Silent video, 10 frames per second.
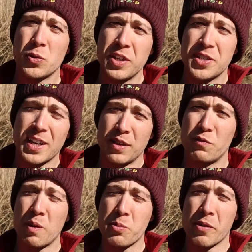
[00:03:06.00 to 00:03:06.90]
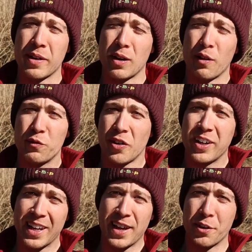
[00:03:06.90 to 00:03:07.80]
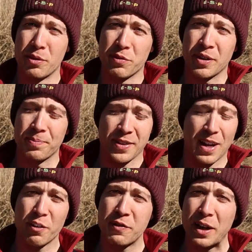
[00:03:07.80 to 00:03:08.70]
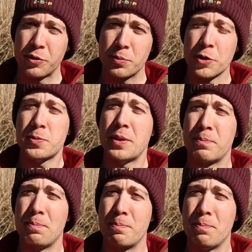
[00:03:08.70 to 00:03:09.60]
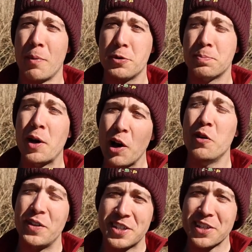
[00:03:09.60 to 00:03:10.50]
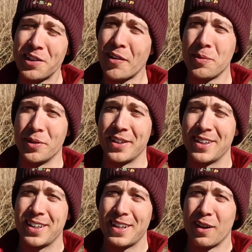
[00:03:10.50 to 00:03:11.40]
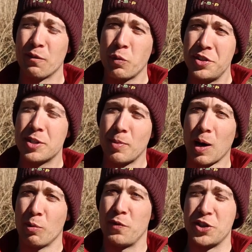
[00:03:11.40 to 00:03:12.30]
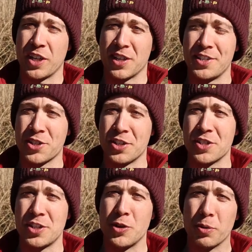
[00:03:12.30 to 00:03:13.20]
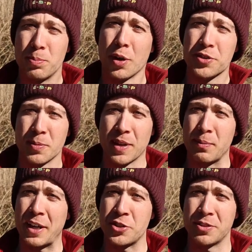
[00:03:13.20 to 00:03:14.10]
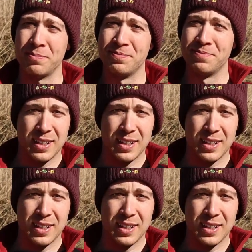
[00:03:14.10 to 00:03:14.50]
On the 22nd of February, I finally hit the river, and I found possibly the most perfect alignment of winter barbel fishing conditions that you could possibly imagine.